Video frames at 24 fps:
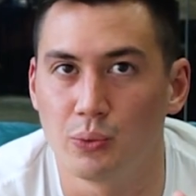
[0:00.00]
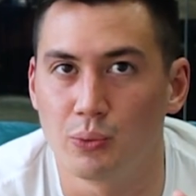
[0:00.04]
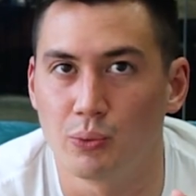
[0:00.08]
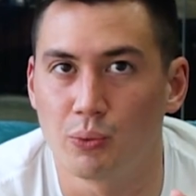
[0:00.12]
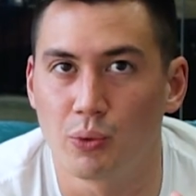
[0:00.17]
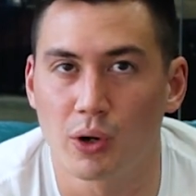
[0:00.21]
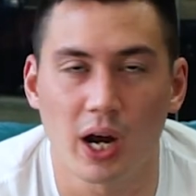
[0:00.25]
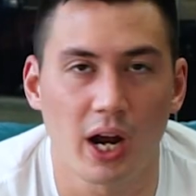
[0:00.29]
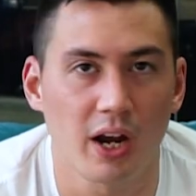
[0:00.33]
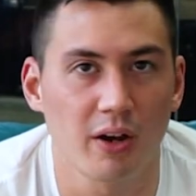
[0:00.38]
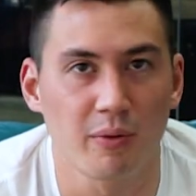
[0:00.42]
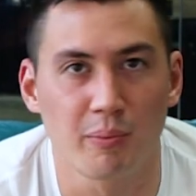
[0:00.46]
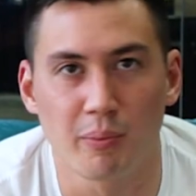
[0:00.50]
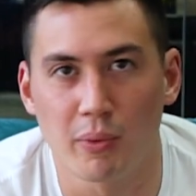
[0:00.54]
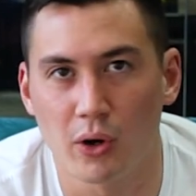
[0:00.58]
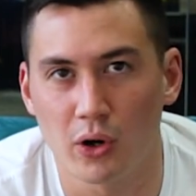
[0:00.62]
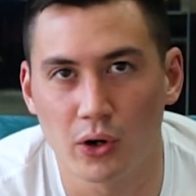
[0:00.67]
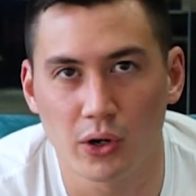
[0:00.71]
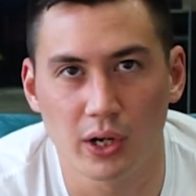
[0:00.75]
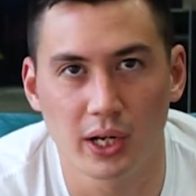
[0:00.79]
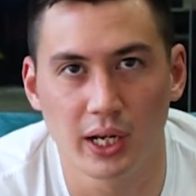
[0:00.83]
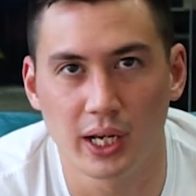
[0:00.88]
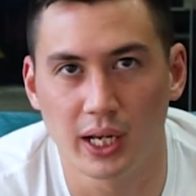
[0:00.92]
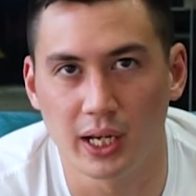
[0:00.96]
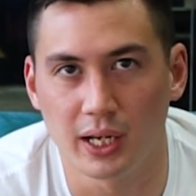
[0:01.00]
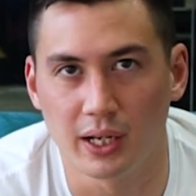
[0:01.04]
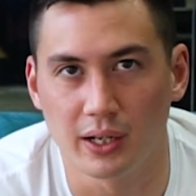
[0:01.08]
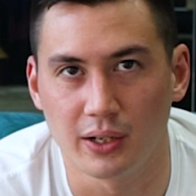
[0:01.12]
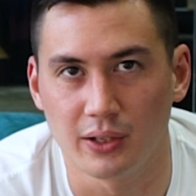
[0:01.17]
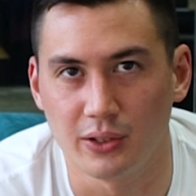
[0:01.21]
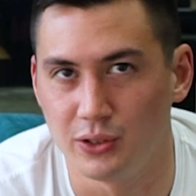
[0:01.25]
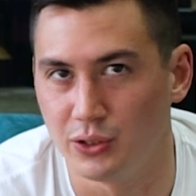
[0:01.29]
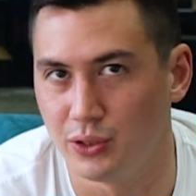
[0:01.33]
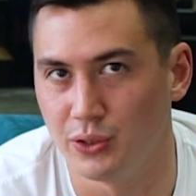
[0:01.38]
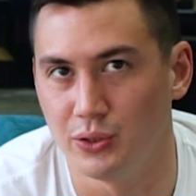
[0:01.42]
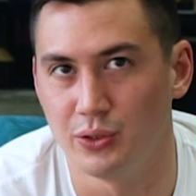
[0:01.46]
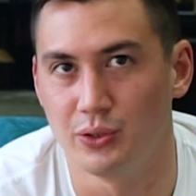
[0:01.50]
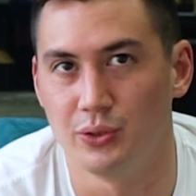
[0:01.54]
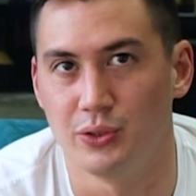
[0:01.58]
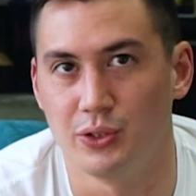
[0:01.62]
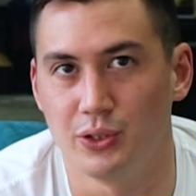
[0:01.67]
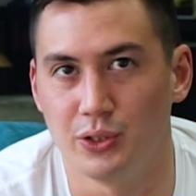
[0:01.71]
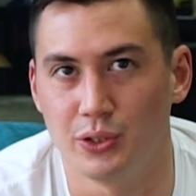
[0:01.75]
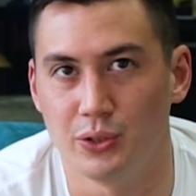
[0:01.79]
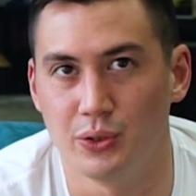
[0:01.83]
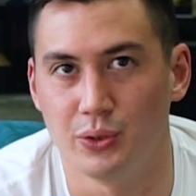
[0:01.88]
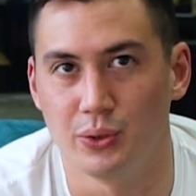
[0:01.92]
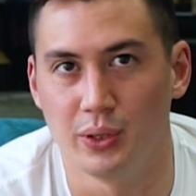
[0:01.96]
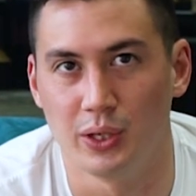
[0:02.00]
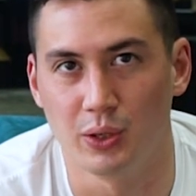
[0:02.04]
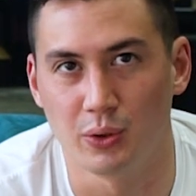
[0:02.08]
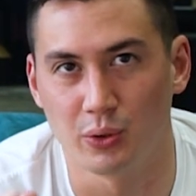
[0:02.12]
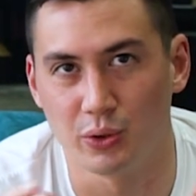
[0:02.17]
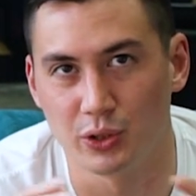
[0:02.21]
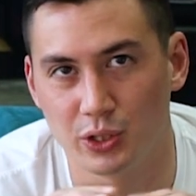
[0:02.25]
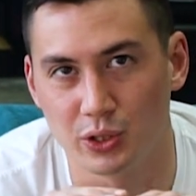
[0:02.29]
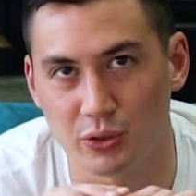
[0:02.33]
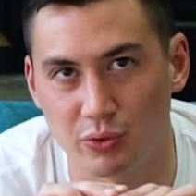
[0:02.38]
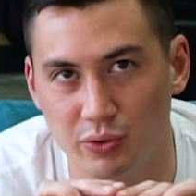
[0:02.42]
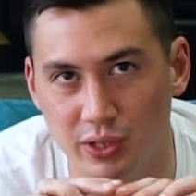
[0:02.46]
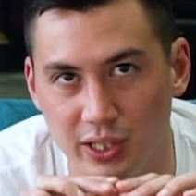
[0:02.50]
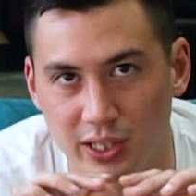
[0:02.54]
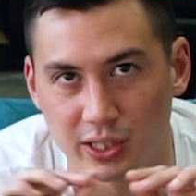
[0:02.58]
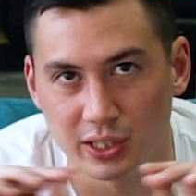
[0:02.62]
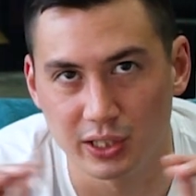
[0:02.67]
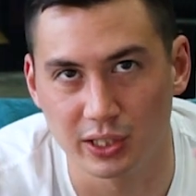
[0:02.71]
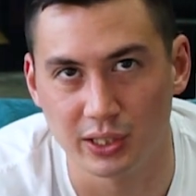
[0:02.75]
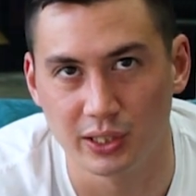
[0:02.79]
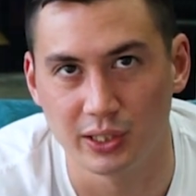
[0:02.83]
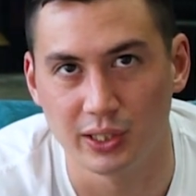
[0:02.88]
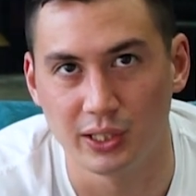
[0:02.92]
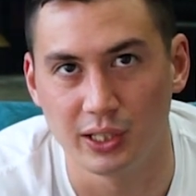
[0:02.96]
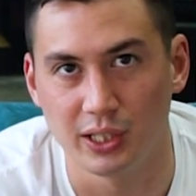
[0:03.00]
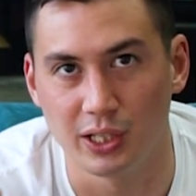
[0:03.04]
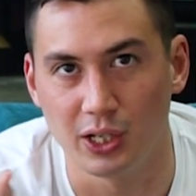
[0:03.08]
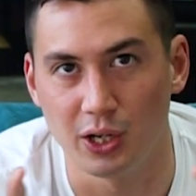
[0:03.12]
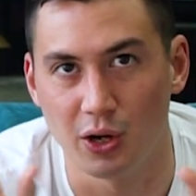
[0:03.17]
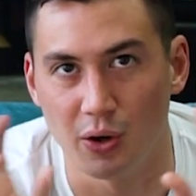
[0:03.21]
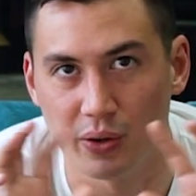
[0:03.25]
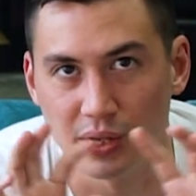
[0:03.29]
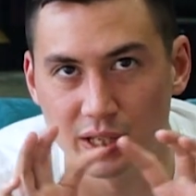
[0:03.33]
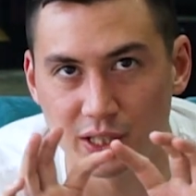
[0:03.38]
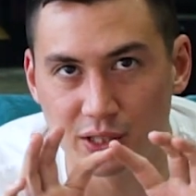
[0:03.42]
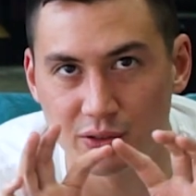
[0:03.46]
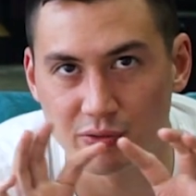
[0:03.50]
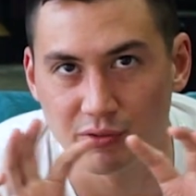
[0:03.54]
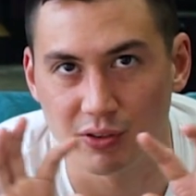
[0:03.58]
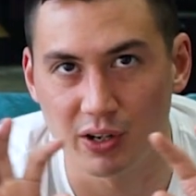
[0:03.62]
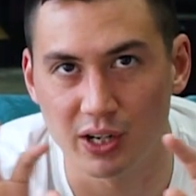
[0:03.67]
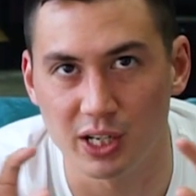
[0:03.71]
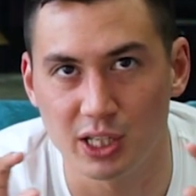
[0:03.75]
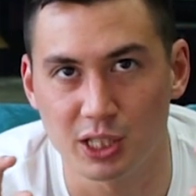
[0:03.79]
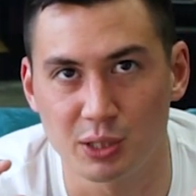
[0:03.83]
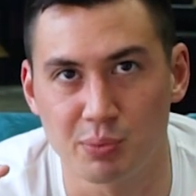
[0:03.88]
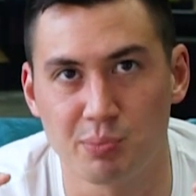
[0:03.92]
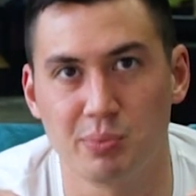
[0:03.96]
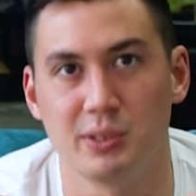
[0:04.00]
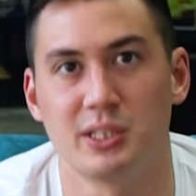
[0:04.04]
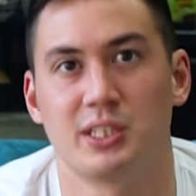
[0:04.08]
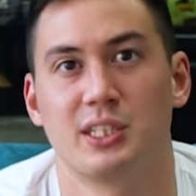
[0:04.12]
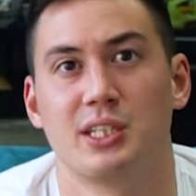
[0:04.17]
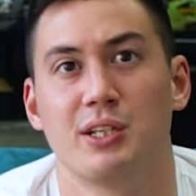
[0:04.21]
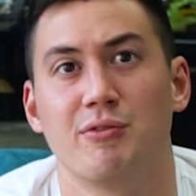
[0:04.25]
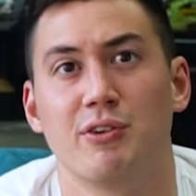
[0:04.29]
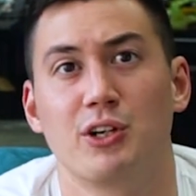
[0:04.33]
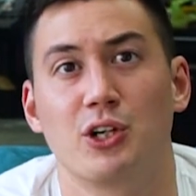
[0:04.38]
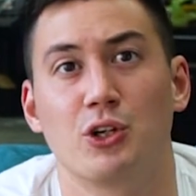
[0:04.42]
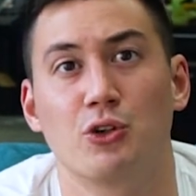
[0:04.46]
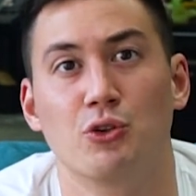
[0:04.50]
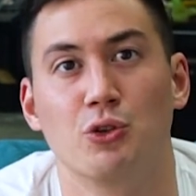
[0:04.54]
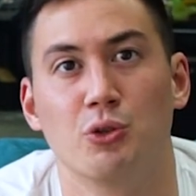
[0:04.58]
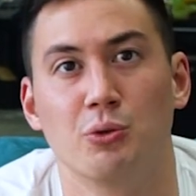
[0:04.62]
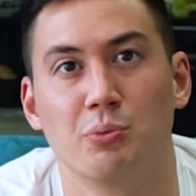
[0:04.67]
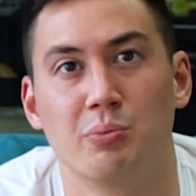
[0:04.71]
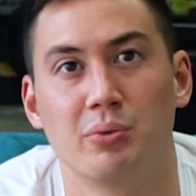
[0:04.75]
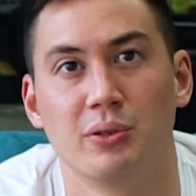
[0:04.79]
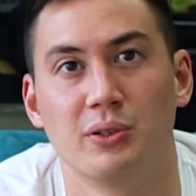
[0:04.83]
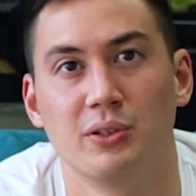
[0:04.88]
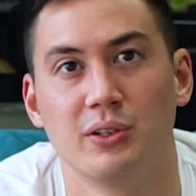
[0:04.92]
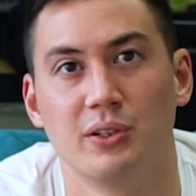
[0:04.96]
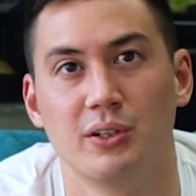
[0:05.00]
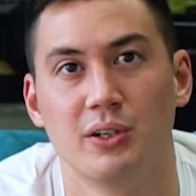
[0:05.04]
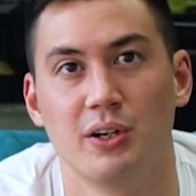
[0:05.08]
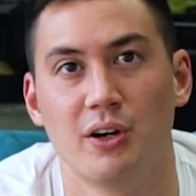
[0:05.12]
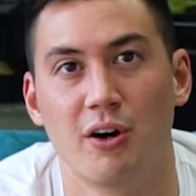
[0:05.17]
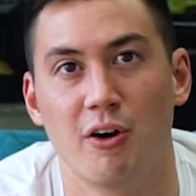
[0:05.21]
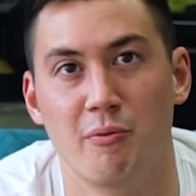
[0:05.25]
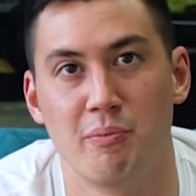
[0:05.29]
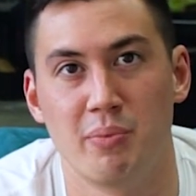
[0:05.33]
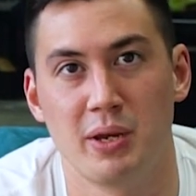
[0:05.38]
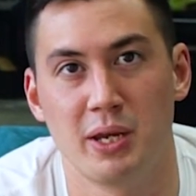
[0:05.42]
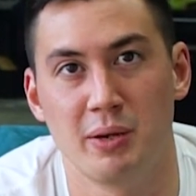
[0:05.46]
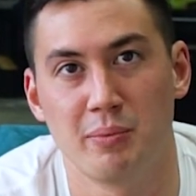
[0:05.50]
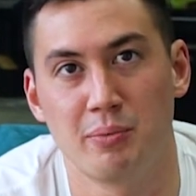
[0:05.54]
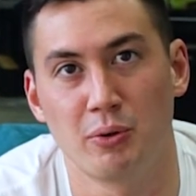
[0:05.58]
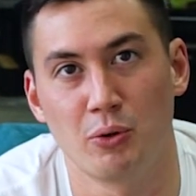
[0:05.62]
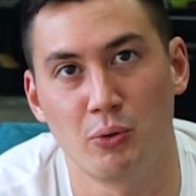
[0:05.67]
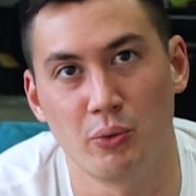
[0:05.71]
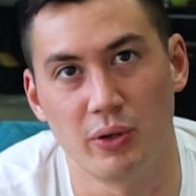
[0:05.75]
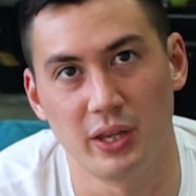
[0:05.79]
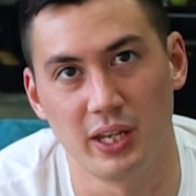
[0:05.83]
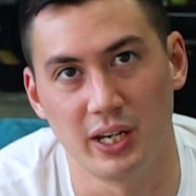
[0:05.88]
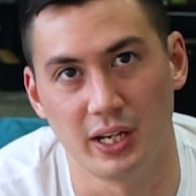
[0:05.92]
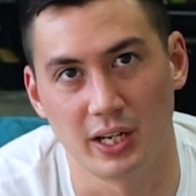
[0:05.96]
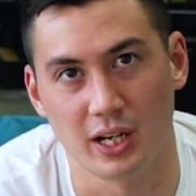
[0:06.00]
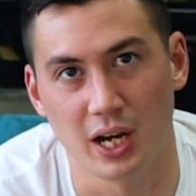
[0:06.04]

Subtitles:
what kind of marketing do you do in order to reach, this very specific group of people within